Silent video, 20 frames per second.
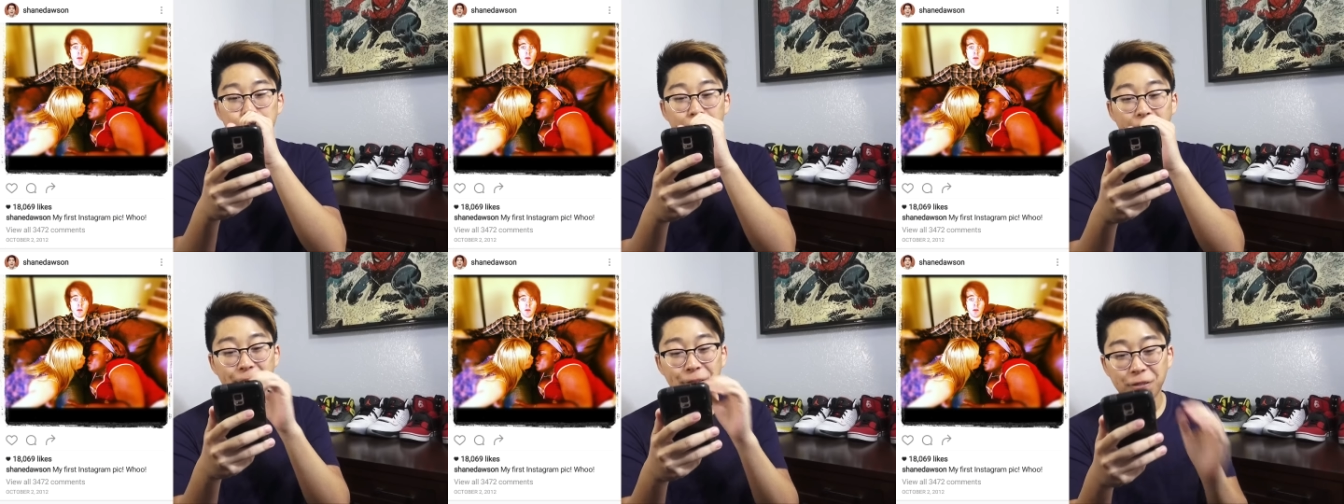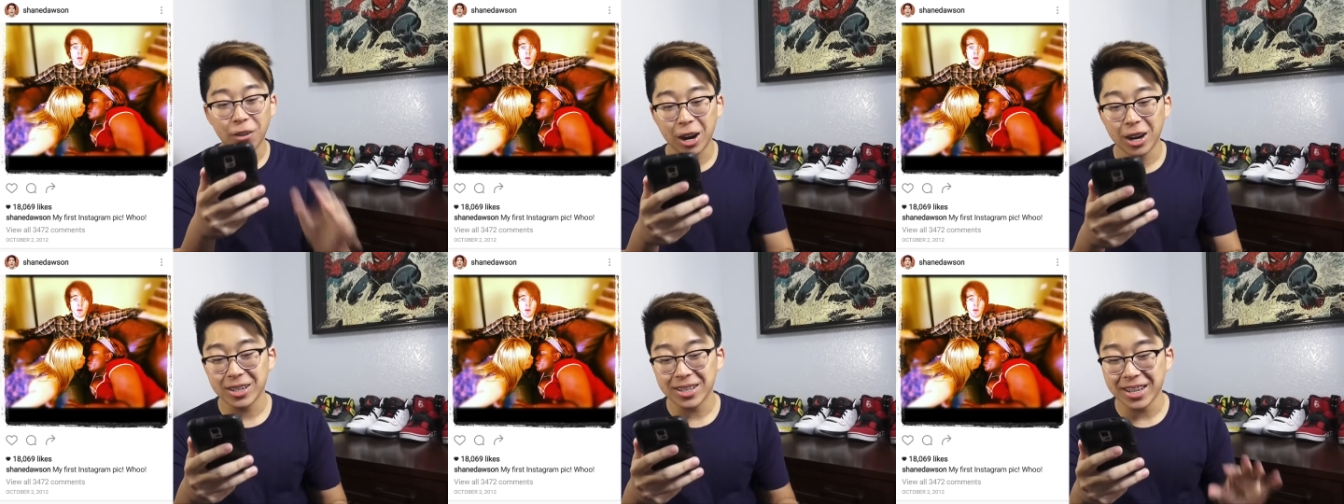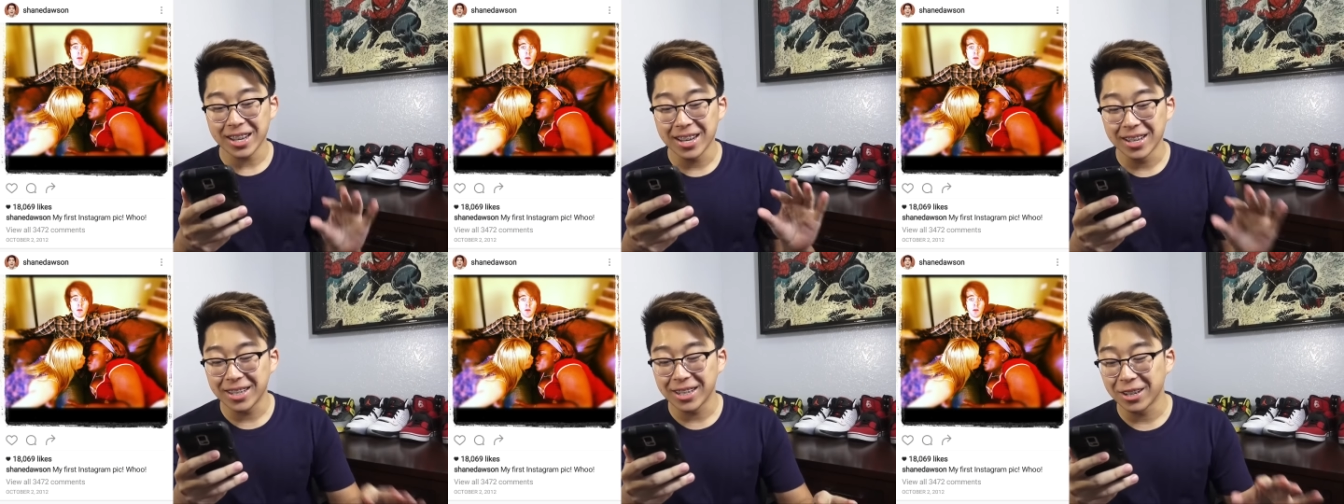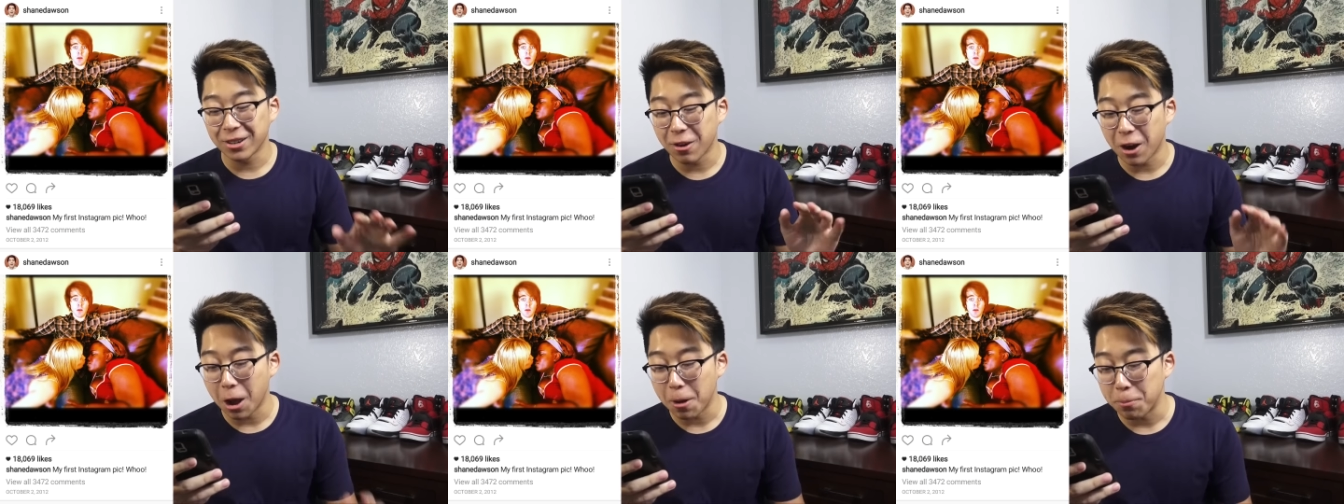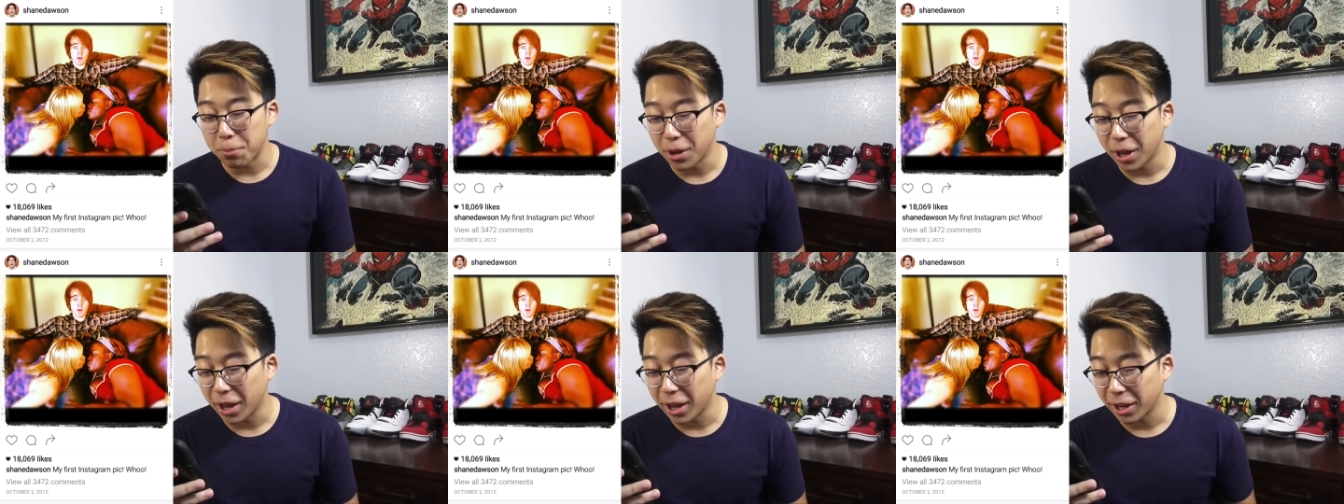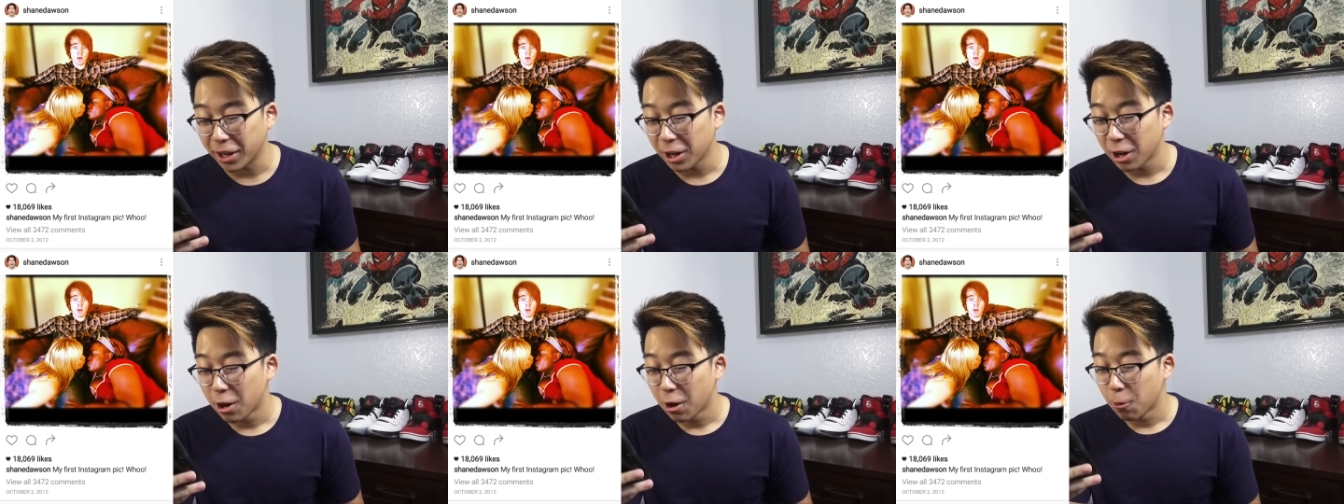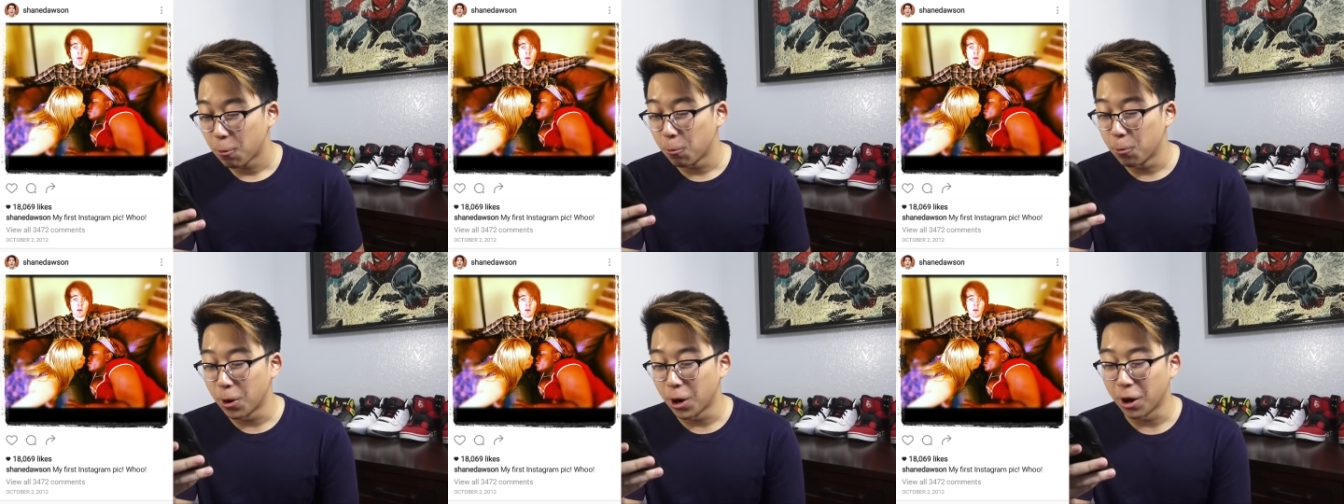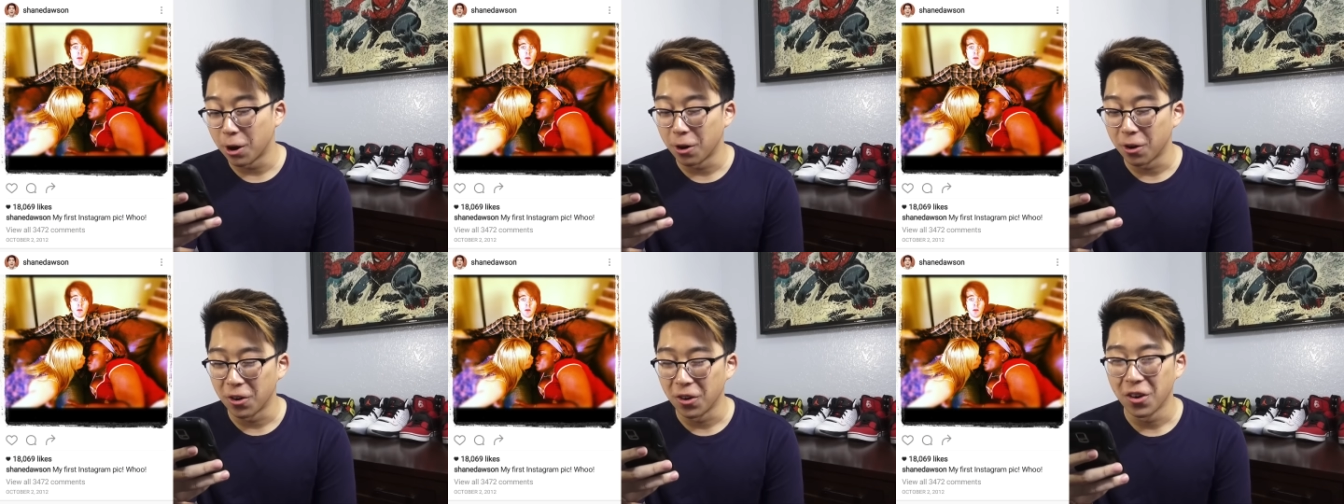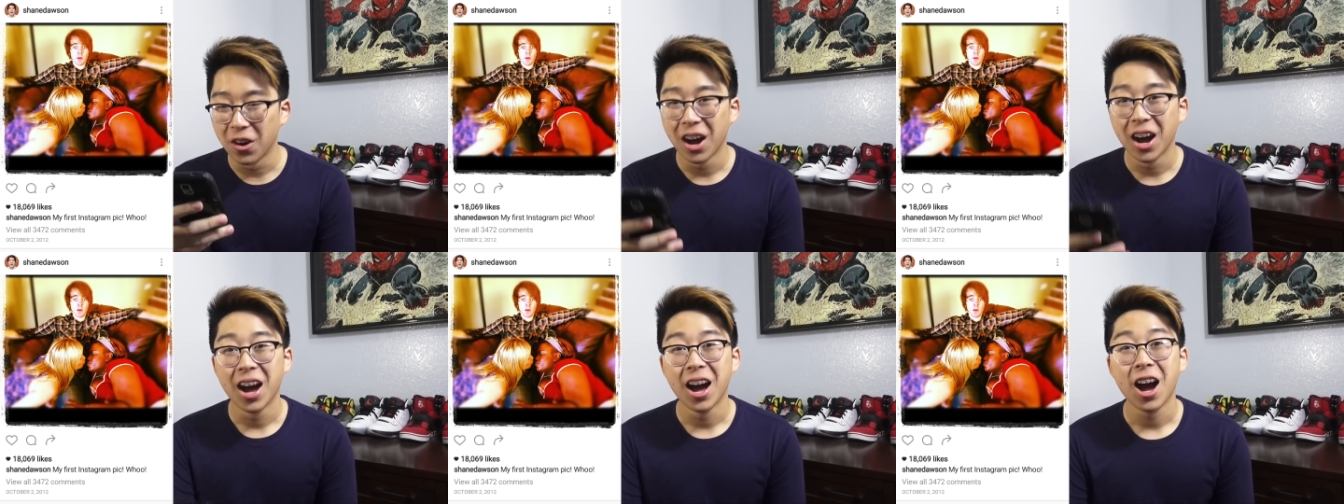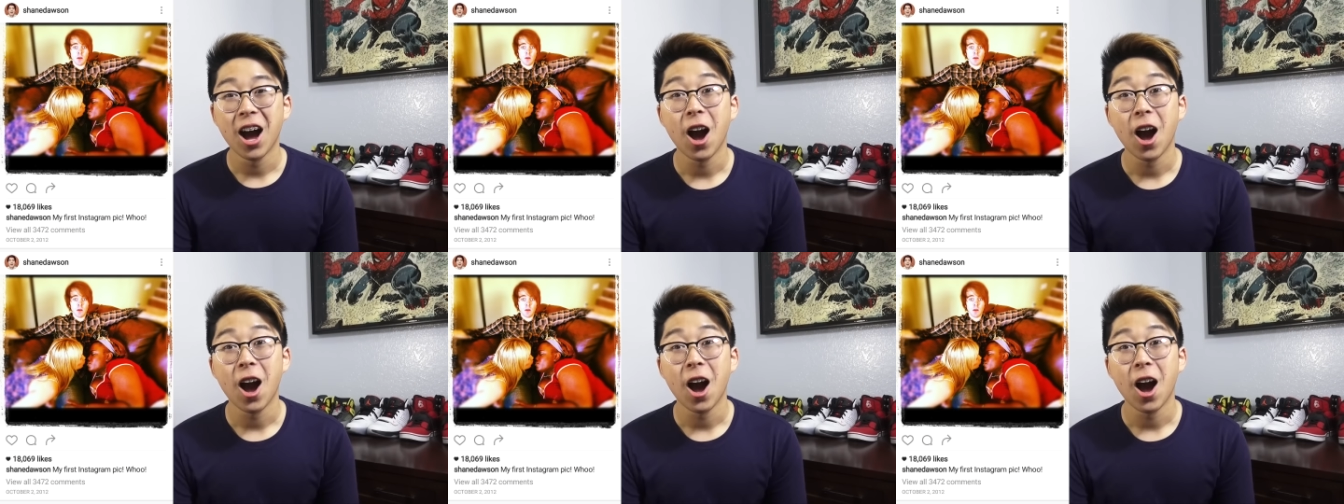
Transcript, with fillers: my first Instagram pic. Whoa.